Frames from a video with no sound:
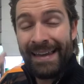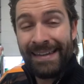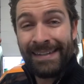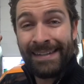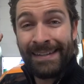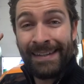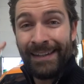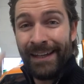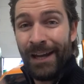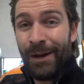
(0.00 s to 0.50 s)

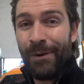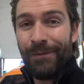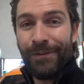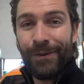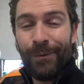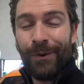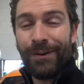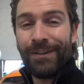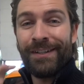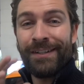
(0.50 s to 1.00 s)
As you know, if
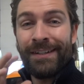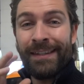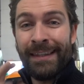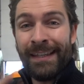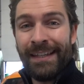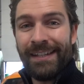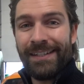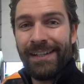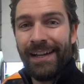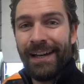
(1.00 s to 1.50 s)
you watch
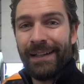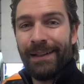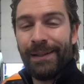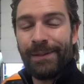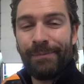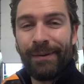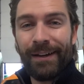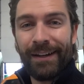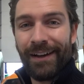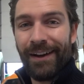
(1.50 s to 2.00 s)
these
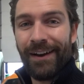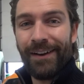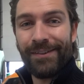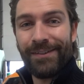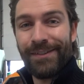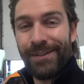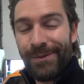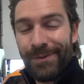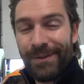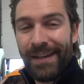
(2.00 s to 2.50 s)
channels, my cars
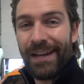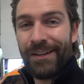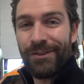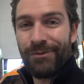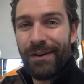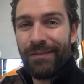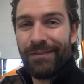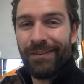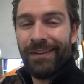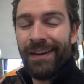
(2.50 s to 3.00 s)
do get
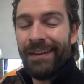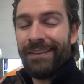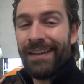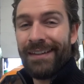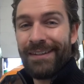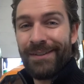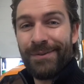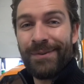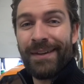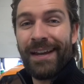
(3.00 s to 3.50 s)
driven, and
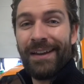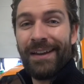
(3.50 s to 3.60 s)
they do